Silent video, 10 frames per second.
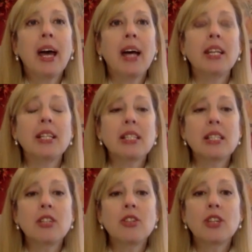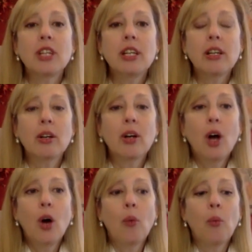And then senior year,
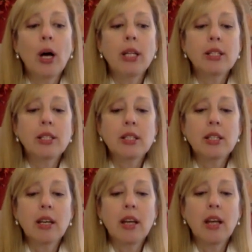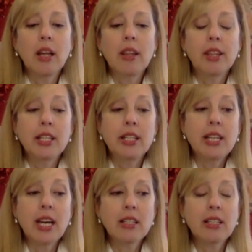once the
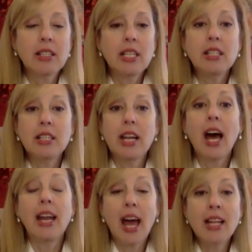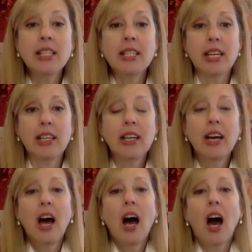dance season had ended,
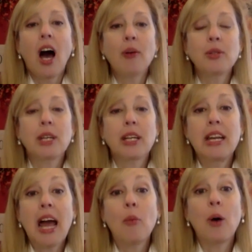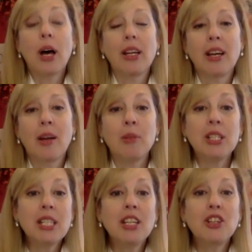I was like, now what? And I'm a
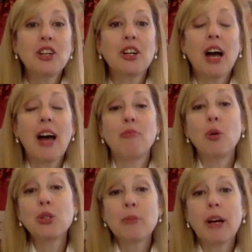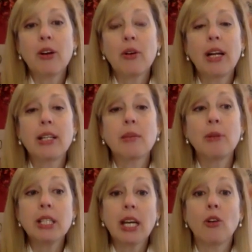senior. I have most of my credits. I'm
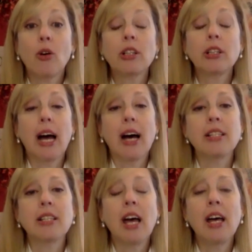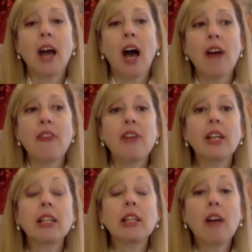going to take an art class. And I
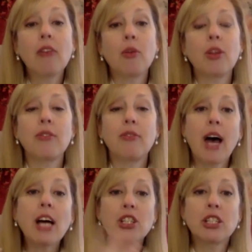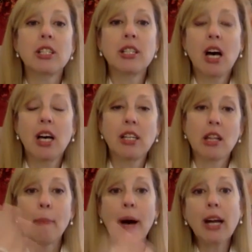fell in love with fashion design and
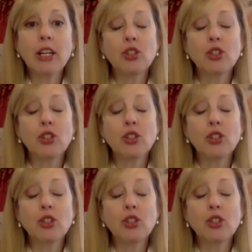the body